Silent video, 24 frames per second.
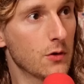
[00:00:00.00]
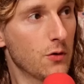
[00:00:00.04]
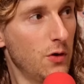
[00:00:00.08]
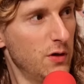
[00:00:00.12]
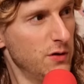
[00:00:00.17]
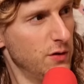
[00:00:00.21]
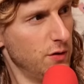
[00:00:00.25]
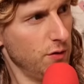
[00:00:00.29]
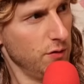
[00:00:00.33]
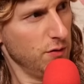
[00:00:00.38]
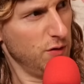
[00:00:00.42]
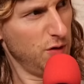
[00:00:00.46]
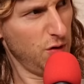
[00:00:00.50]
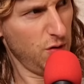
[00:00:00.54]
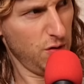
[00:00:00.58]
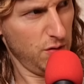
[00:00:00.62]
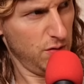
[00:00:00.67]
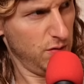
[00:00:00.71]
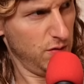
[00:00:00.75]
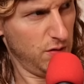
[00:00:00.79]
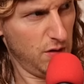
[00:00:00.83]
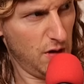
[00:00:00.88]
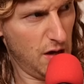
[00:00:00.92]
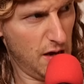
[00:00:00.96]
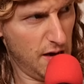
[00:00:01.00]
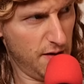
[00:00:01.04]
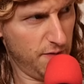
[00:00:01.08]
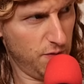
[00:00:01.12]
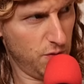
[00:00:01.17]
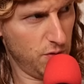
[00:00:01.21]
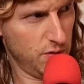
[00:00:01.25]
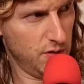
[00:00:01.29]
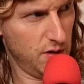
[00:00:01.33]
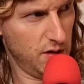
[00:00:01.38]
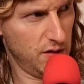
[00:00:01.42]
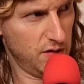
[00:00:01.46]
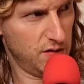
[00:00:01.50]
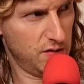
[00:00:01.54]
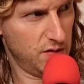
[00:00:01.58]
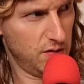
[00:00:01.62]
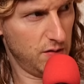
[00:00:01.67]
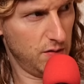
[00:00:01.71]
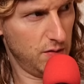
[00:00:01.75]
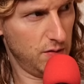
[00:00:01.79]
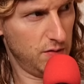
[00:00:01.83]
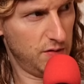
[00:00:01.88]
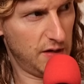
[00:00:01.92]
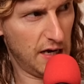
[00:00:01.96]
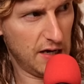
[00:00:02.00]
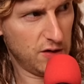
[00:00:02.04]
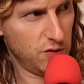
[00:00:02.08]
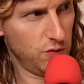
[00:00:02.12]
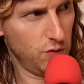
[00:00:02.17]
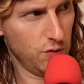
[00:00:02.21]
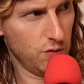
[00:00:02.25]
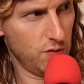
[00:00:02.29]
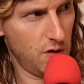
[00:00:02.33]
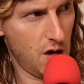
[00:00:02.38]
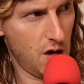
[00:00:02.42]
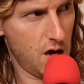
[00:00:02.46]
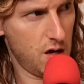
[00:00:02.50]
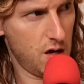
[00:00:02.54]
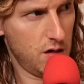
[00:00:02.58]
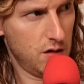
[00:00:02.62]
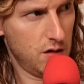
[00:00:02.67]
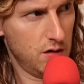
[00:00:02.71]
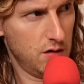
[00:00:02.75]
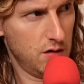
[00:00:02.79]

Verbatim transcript: Crystal, do you do you have one that's sexual or not?